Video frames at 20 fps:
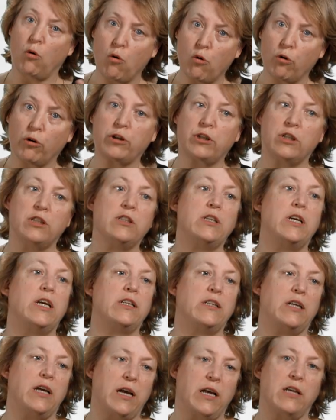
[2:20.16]
organ
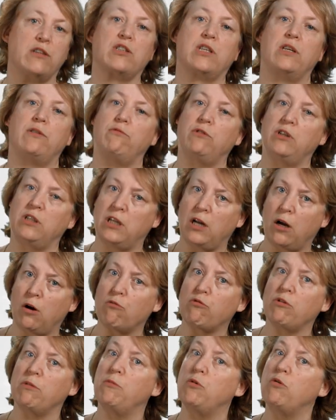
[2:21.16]
and ask if we
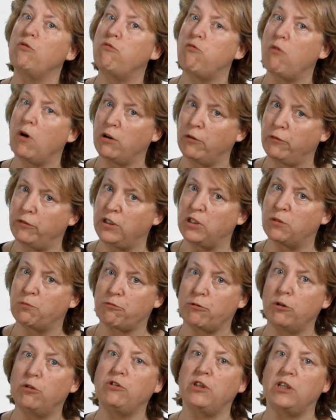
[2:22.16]
now remove one of these
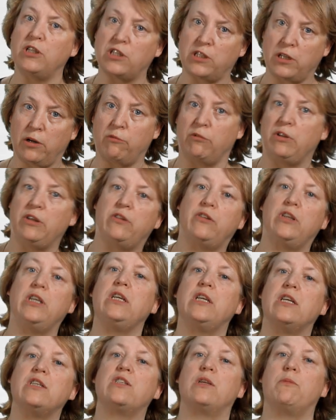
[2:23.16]
proteins that we
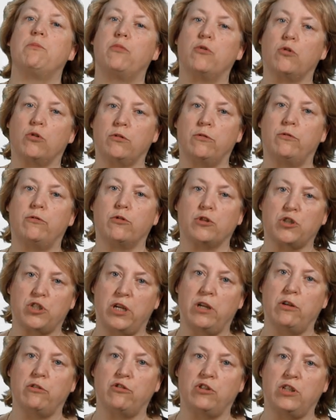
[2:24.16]
think is important for
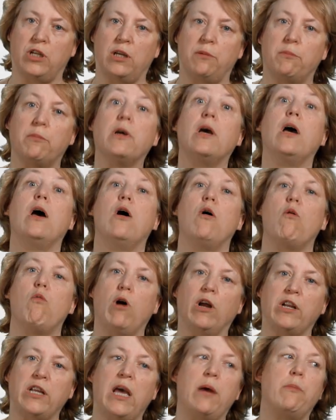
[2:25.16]
cell shape,
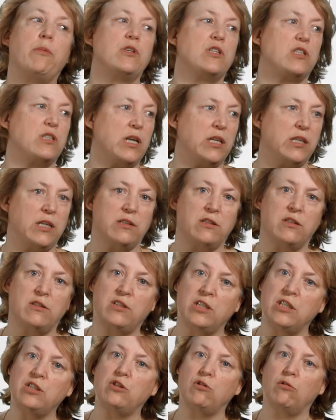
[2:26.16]
what happens then at the
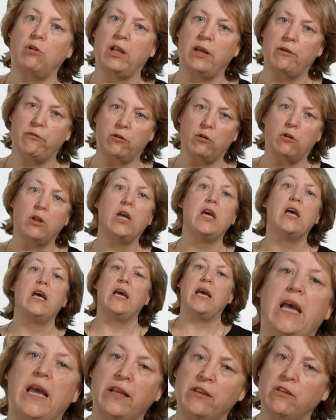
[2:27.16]
tissue level?
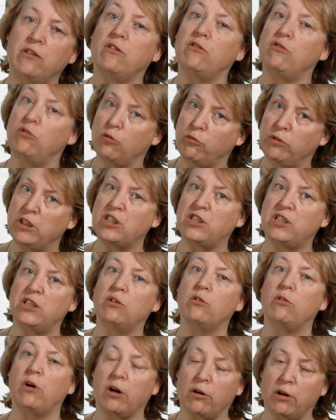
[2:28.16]
And do we
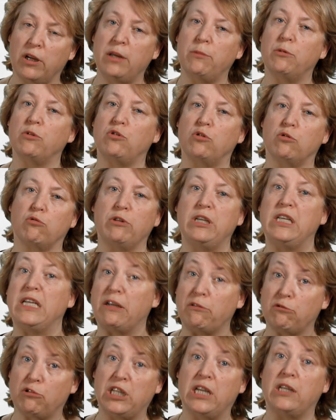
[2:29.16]
still are able to
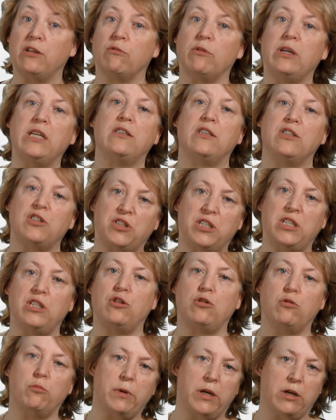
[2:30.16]
regenerate this
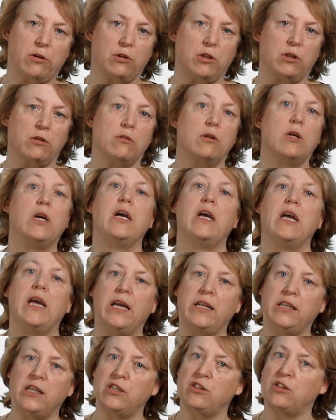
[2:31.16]
tissue barrier?
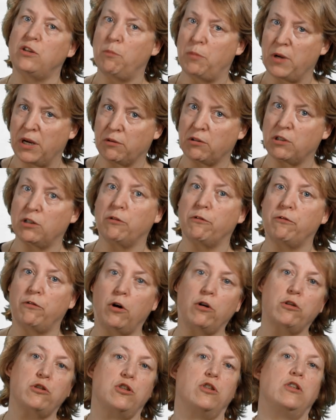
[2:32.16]
And is the barrier
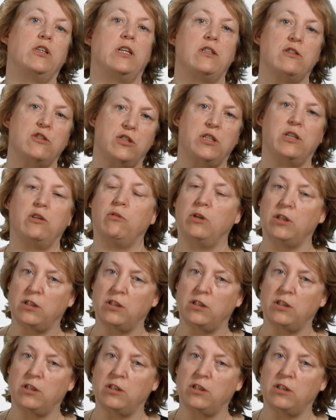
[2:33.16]
function then still